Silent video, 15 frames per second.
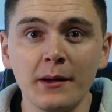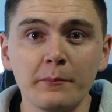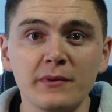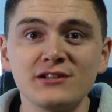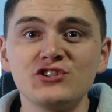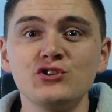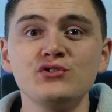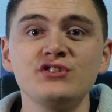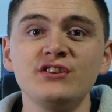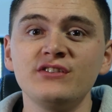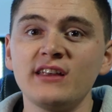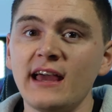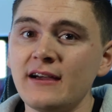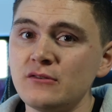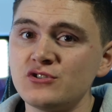By choosing
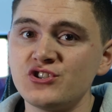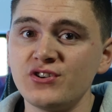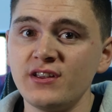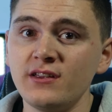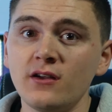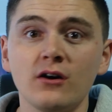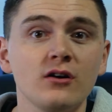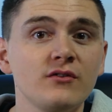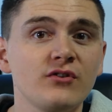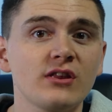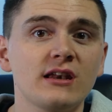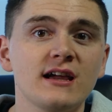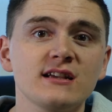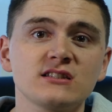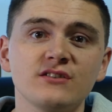the LG over the
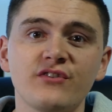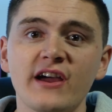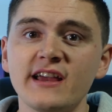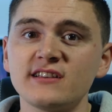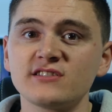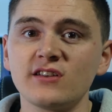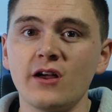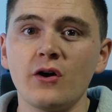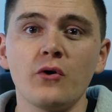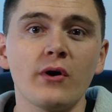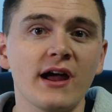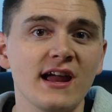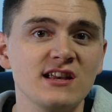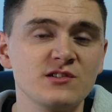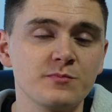likes of Acer or
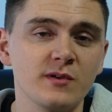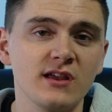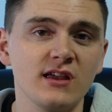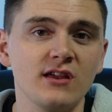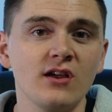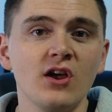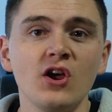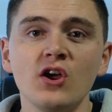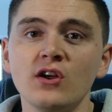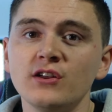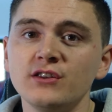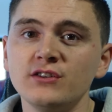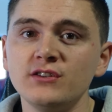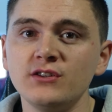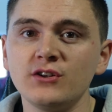HP,
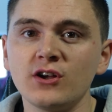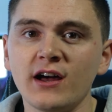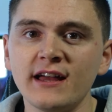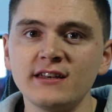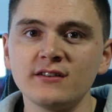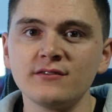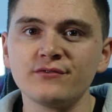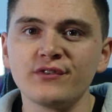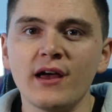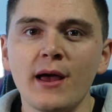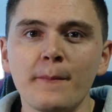you're kind of